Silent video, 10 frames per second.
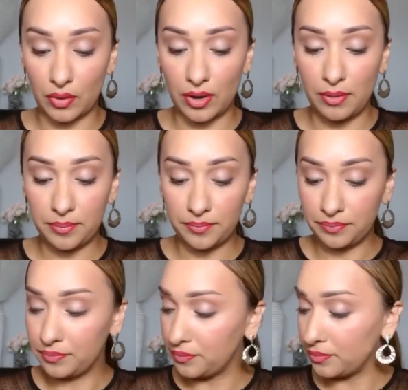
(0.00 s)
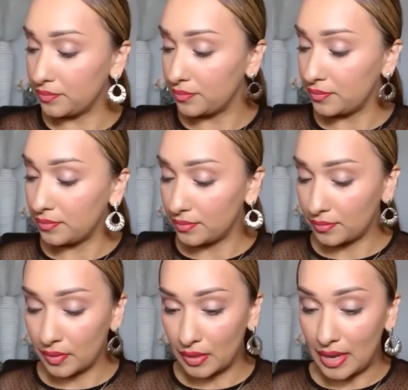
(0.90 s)
Okay.
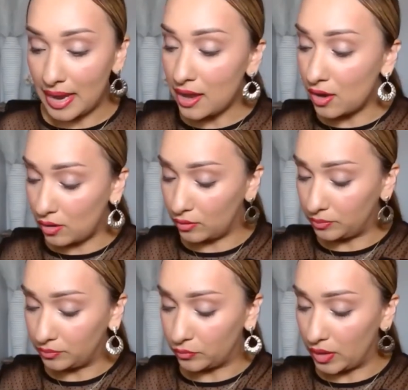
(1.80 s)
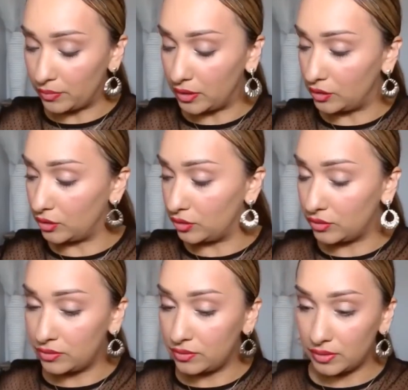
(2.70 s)
Now, what I'm going to
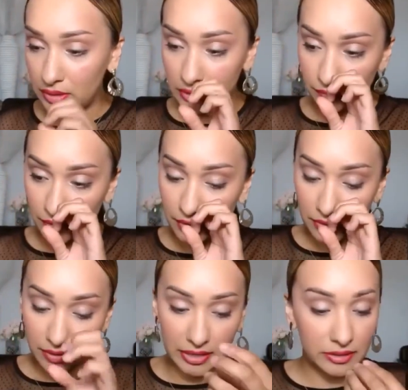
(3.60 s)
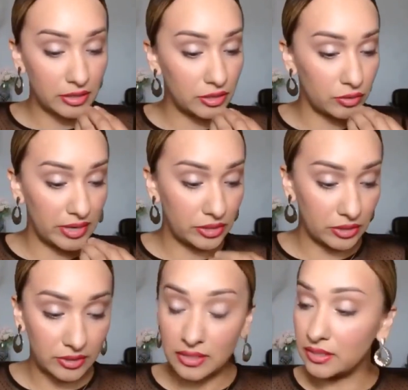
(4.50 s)
do is further accentuate
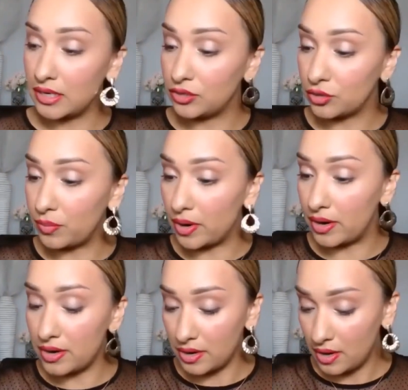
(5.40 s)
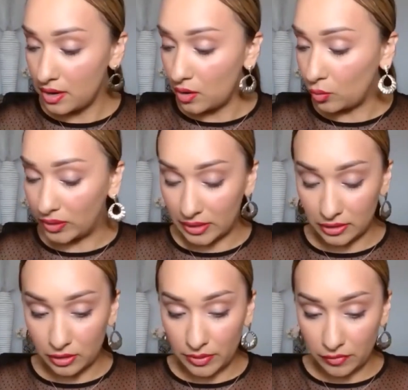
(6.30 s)
just the center part with a
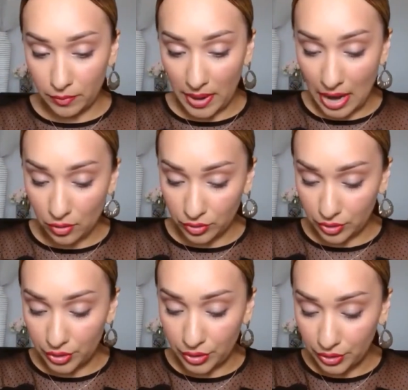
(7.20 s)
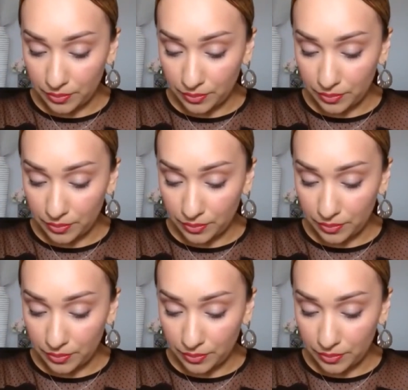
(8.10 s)
little bit of powder.